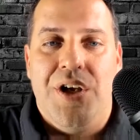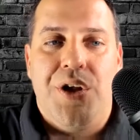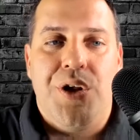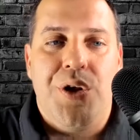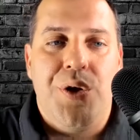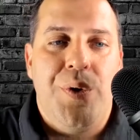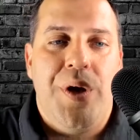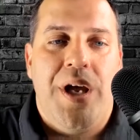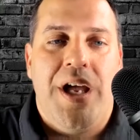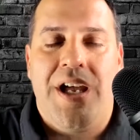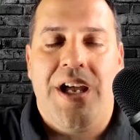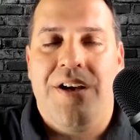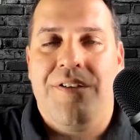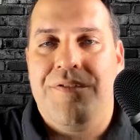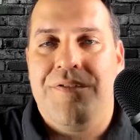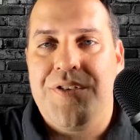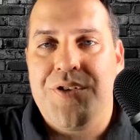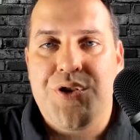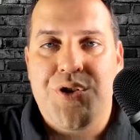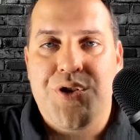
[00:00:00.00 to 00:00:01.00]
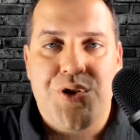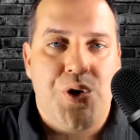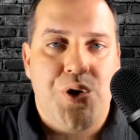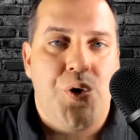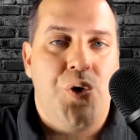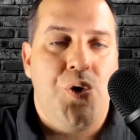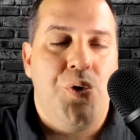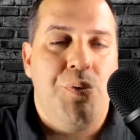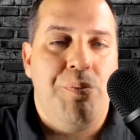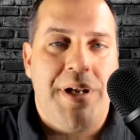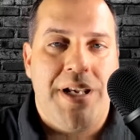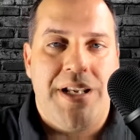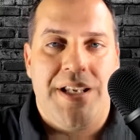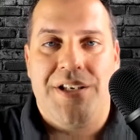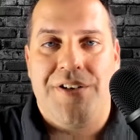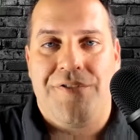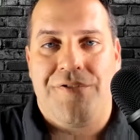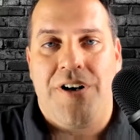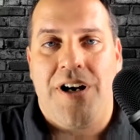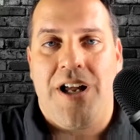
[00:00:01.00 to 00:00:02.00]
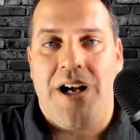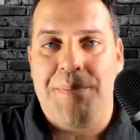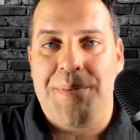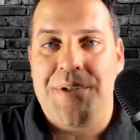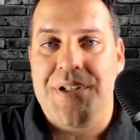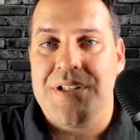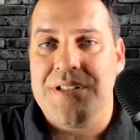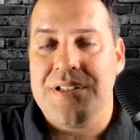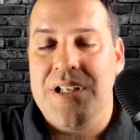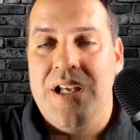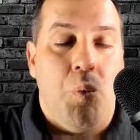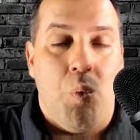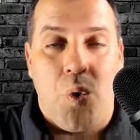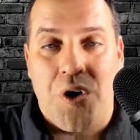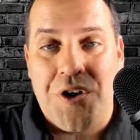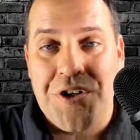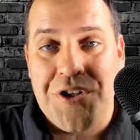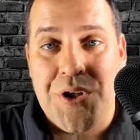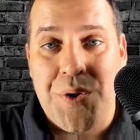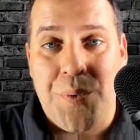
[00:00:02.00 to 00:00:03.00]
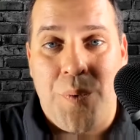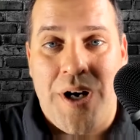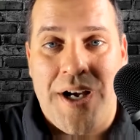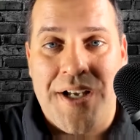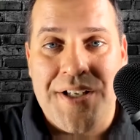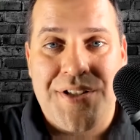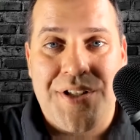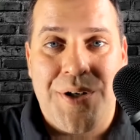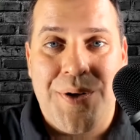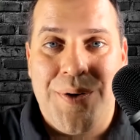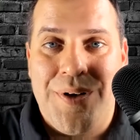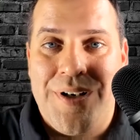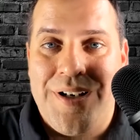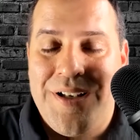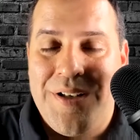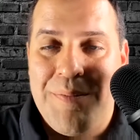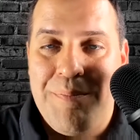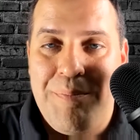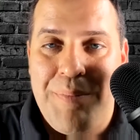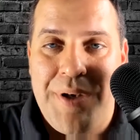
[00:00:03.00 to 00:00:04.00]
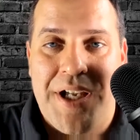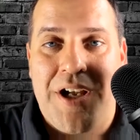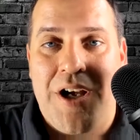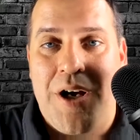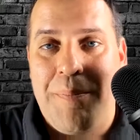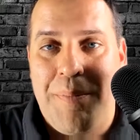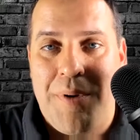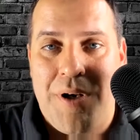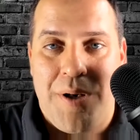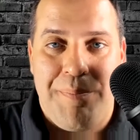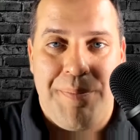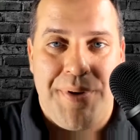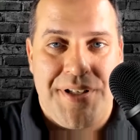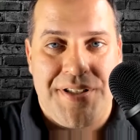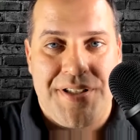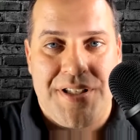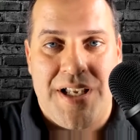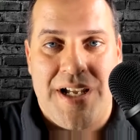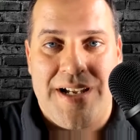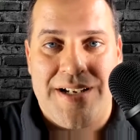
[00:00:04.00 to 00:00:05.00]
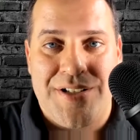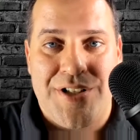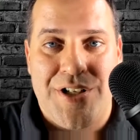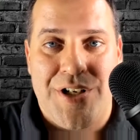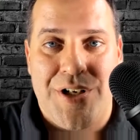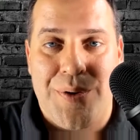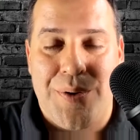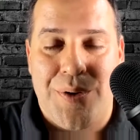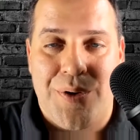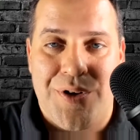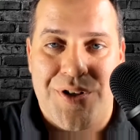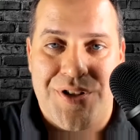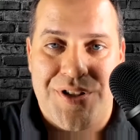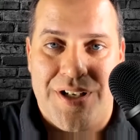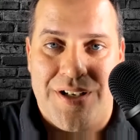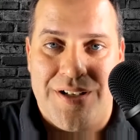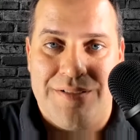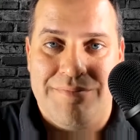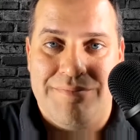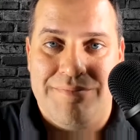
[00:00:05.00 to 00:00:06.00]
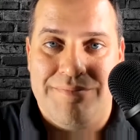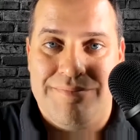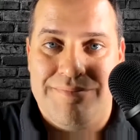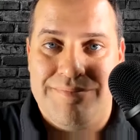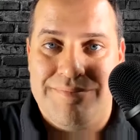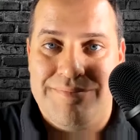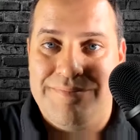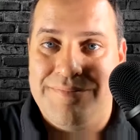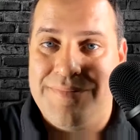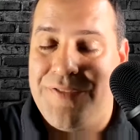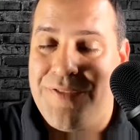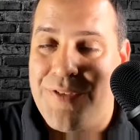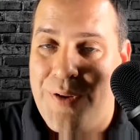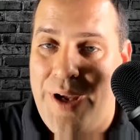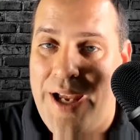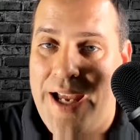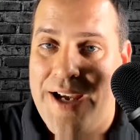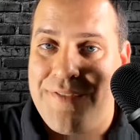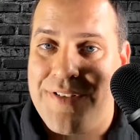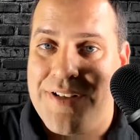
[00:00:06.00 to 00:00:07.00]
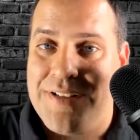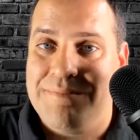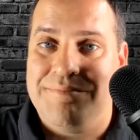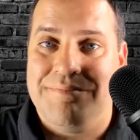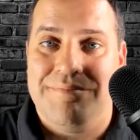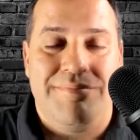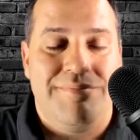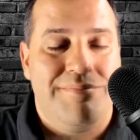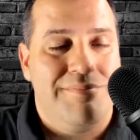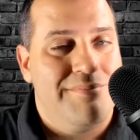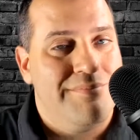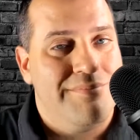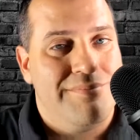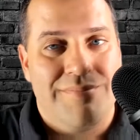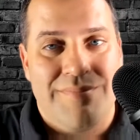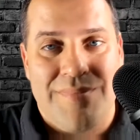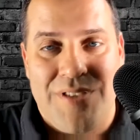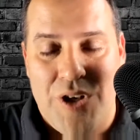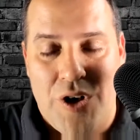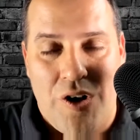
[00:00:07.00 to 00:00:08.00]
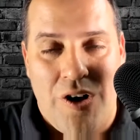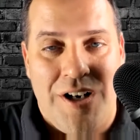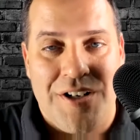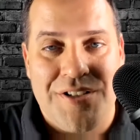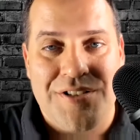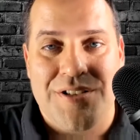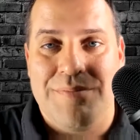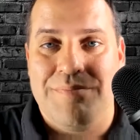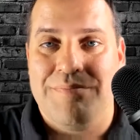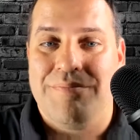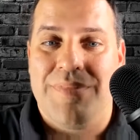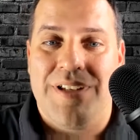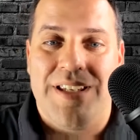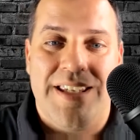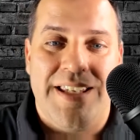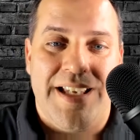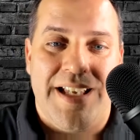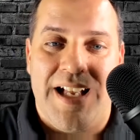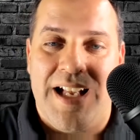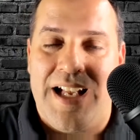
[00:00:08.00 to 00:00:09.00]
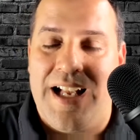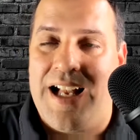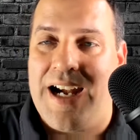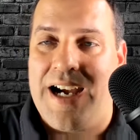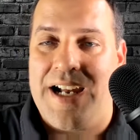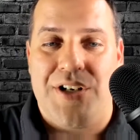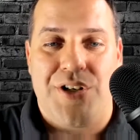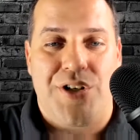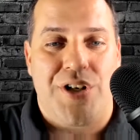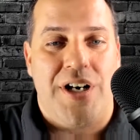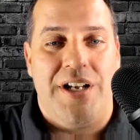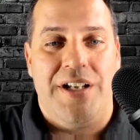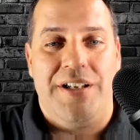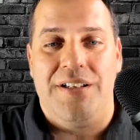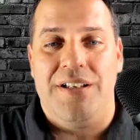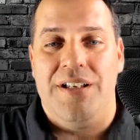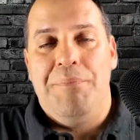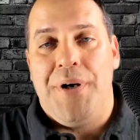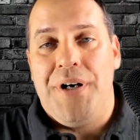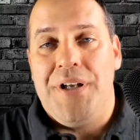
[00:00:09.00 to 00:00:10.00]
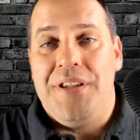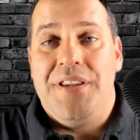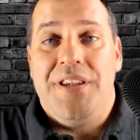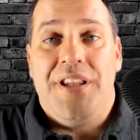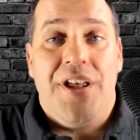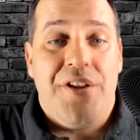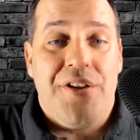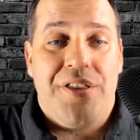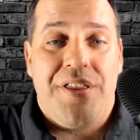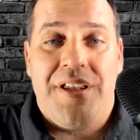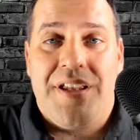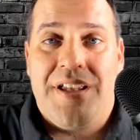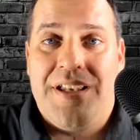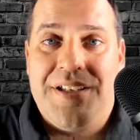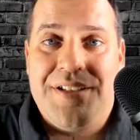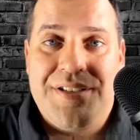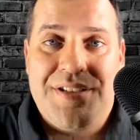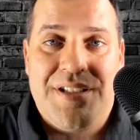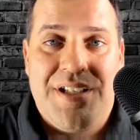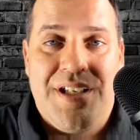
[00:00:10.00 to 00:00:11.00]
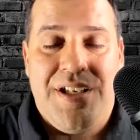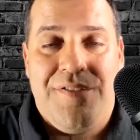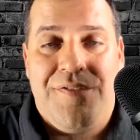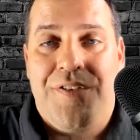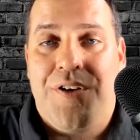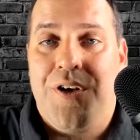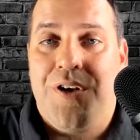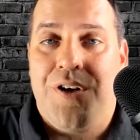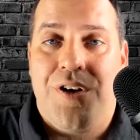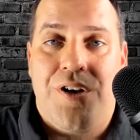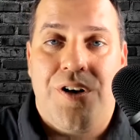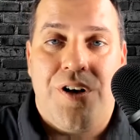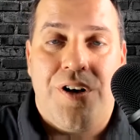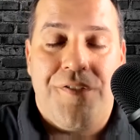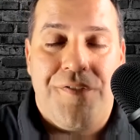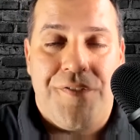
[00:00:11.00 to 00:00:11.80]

you have so many different options. Word to the wise though, pick up a pistachio croissant. If you haven't, they're awesome. You gotta try it. But the other thing is, if you're a